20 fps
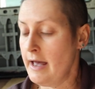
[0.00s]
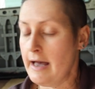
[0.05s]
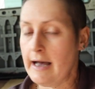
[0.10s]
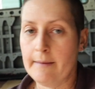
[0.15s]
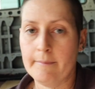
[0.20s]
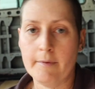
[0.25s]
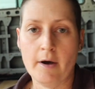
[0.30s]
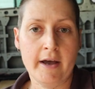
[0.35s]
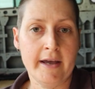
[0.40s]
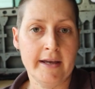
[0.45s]

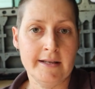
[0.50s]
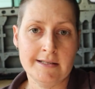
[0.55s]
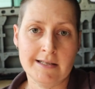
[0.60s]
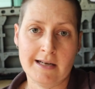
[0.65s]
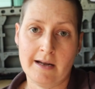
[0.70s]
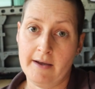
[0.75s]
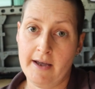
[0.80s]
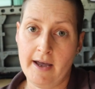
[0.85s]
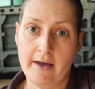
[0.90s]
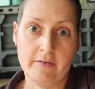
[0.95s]
I
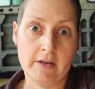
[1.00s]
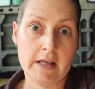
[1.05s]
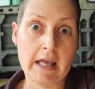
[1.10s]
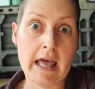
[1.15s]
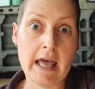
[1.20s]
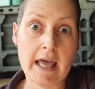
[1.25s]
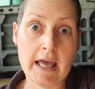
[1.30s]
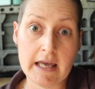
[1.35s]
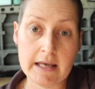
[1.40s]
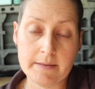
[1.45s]
ended up having
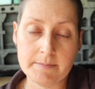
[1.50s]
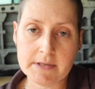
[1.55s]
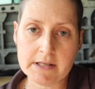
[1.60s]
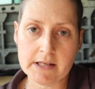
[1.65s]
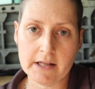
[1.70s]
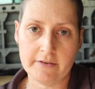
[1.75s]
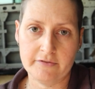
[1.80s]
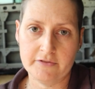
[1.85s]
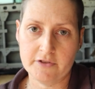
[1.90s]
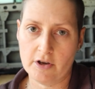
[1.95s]

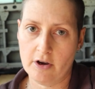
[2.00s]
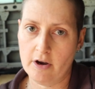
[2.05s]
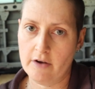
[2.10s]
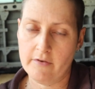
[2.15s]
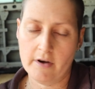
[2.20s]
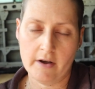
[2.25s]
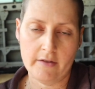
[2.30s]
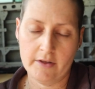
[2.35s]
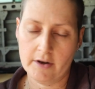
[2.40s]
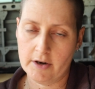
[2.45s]
heaps left
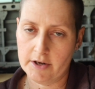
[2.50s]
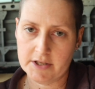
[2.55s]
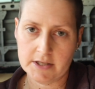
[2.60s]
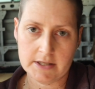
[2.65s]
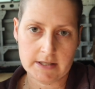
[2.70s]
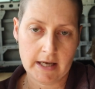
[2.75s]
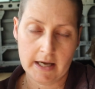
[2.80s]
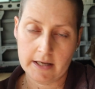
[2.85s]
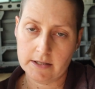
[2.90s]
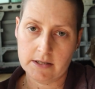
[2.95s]
over that I
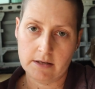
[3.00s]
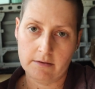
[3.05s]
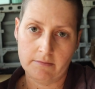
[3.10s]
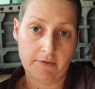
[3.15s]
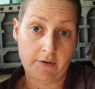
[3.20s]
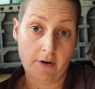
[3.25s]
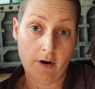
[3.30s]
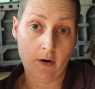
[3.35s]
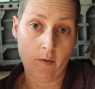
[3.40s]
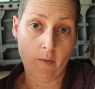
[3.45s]
just had to
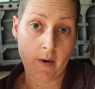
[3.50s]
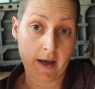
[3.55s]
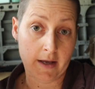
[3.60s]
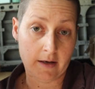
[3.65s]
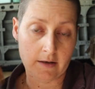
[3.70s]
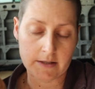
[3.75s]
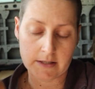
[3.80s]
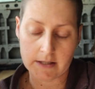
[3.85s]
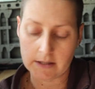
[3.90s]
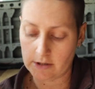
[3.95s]
throw away
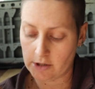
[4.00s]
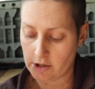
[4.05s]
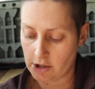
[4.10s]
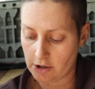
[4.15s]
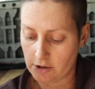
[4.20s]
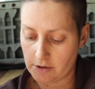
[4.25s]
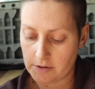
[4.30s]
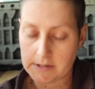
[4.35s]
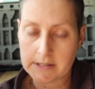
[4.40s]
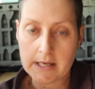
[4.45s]
and I didn't
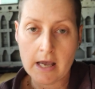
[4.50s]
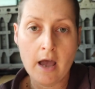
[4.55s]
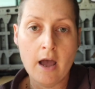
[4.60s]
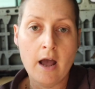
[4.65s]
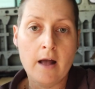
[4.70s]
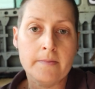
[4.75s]
use.